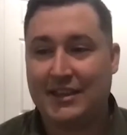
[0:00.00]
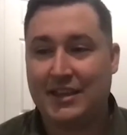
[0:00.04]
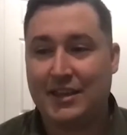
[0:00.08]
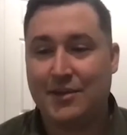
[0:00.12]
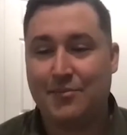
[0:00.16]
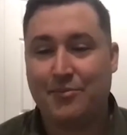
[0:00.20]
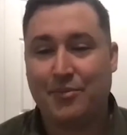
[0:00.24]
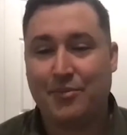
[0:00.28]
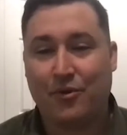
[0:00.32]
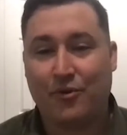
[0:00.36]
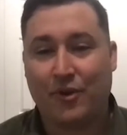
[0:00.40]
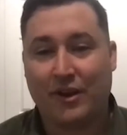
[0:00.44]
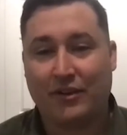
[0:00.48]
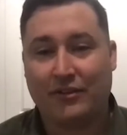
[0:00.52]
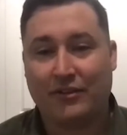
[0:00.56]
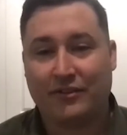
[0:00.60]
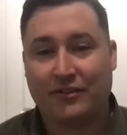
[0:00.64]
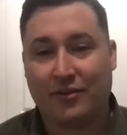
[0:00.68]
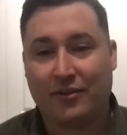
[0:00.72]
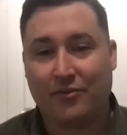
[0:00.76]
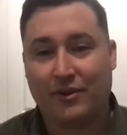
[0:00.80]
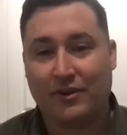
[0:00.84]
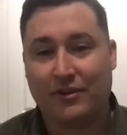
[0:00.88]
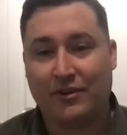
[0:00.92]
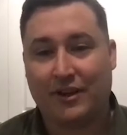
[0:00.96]
year progressed,
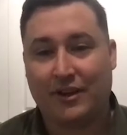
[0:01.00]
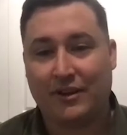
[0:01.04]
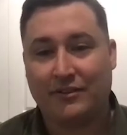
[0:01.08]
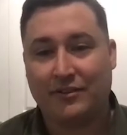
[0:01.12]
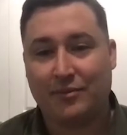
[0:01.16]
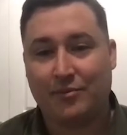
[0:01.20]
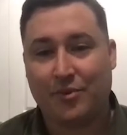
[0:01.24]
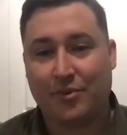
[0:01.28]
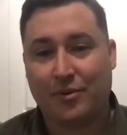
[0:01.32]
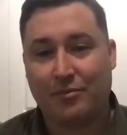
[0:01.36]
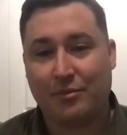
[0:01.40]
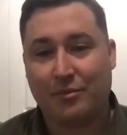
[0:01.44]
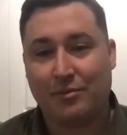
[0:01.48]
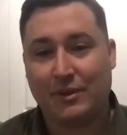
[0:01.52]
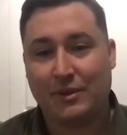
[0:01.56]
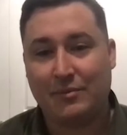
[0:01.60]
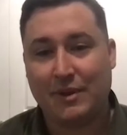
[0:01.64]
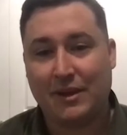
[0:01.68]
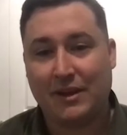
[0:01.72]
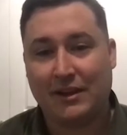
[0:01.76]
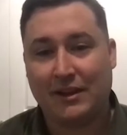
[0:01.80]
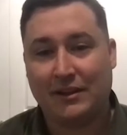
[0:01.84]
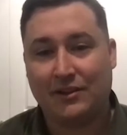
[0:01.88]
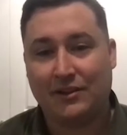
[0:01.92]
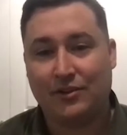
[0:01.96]
I realized it probably
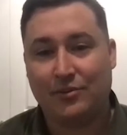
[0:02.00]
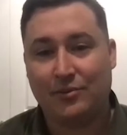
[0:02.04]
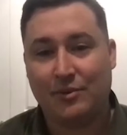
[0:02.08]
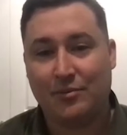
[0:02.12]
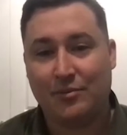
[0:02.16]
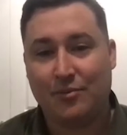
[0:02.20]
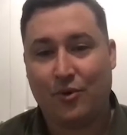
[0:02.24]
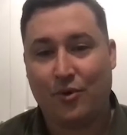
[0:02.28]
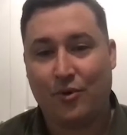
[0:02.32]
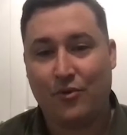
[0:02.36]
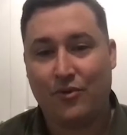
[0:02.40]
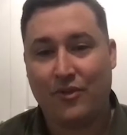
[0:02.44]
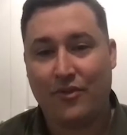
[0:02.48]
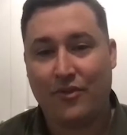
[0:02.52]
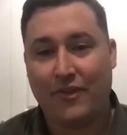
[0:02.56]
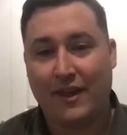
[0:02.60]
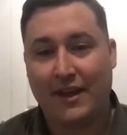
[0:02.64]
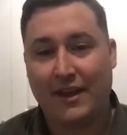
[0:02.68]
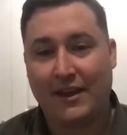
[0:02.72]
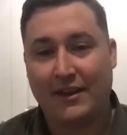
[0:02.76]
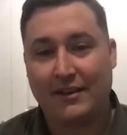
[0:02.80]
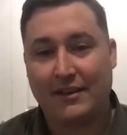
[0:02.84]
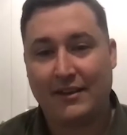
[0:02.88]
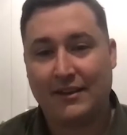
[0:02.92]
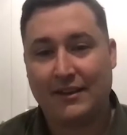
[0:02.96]
meant a little bit more than
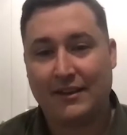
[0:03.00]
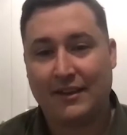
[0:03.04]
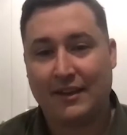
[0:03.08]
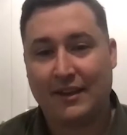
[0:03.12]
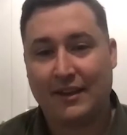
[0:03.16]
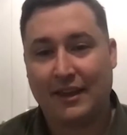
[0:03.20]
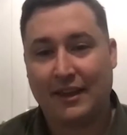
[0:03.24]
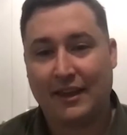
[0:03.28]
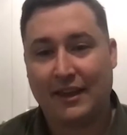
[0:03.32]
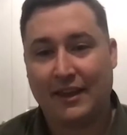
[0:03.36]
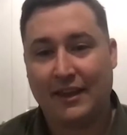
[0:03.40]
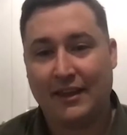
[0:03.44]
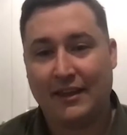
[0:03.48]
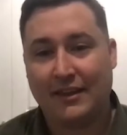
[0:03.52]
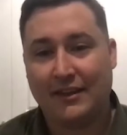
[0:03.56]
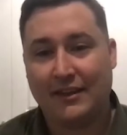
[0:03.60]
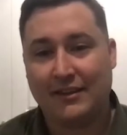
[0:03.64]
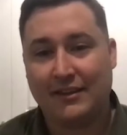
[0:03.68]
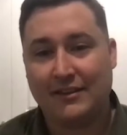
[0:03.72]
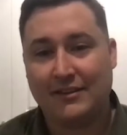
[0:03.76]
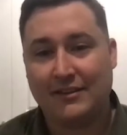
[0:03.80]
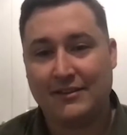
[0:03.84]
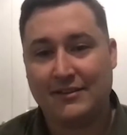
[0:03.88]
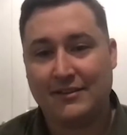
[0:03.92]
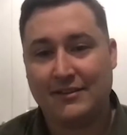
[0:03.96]
that.
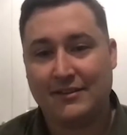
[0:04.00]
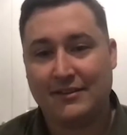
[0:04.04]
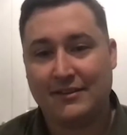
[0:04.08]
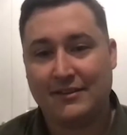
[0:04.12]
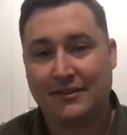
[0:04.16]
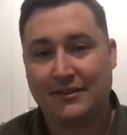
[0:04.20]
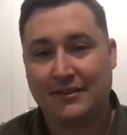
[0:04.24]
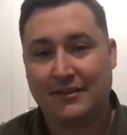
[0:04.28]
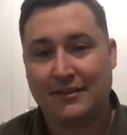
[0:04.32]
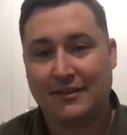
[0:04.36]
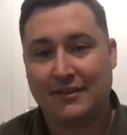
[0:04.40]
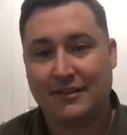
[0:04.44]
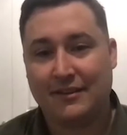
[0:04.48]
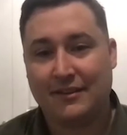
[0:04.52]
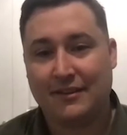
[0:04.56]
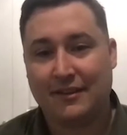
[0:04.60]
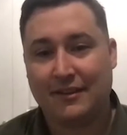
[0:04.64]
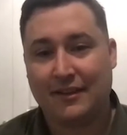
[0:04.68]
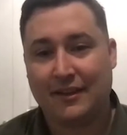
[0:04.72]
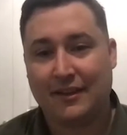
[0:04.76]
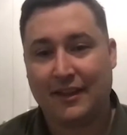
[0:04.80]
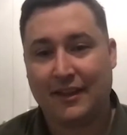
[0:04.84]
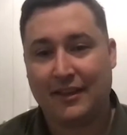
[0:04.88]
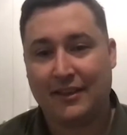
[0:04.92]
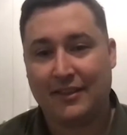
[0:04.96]
And
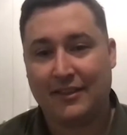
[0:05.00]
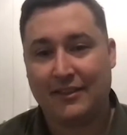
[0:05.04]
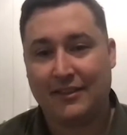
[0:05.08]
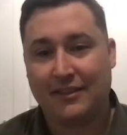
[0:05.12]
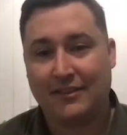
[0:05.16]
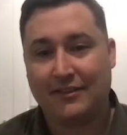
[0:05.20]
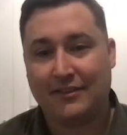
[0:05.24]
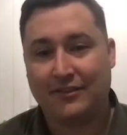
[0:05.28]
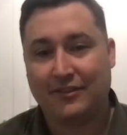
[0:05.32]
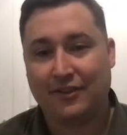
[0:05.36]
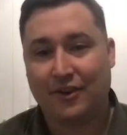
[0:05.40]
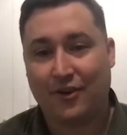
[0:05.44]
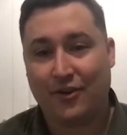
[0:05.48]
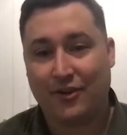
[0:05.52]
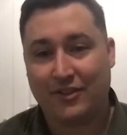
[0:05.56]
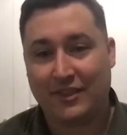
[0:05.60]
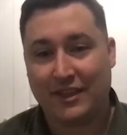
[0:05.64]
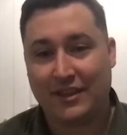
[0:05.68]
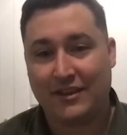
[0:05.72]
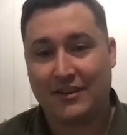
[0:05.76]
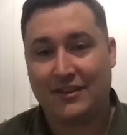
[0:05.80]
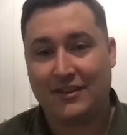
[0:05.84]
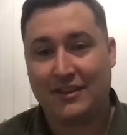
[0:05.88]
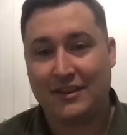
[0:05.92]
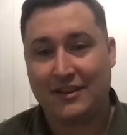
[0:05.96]
so at the
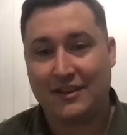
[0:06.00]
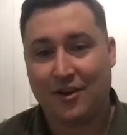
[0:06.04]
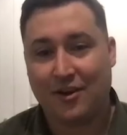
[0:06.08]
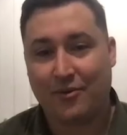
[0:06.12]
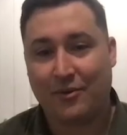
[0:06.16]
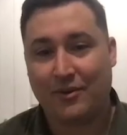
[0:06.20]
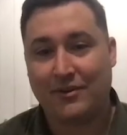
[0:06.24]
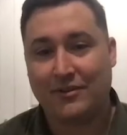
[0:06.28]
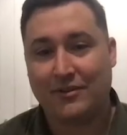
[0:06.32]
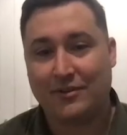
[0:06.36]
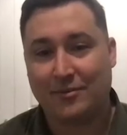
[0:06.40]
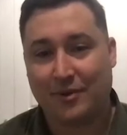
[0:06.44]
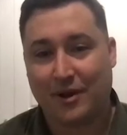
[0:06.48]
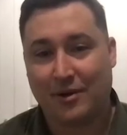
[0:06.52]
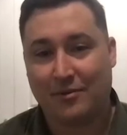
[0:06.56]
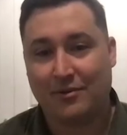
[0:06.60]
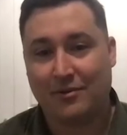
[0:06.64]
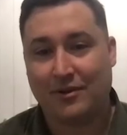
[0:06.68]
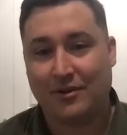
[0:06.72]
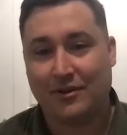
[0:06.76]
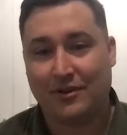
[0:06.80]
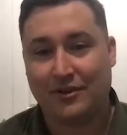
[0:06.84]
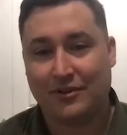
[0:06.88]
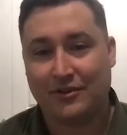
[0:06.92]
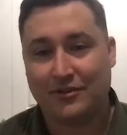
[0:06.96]
end of the year, I went to Bible
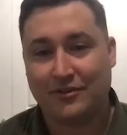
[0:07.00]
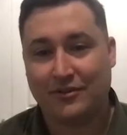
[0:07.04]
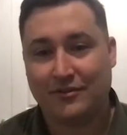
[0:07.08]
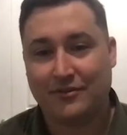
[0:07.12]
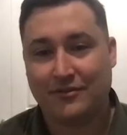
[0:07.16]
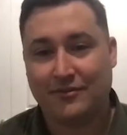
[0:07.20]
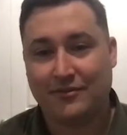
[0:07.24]
college.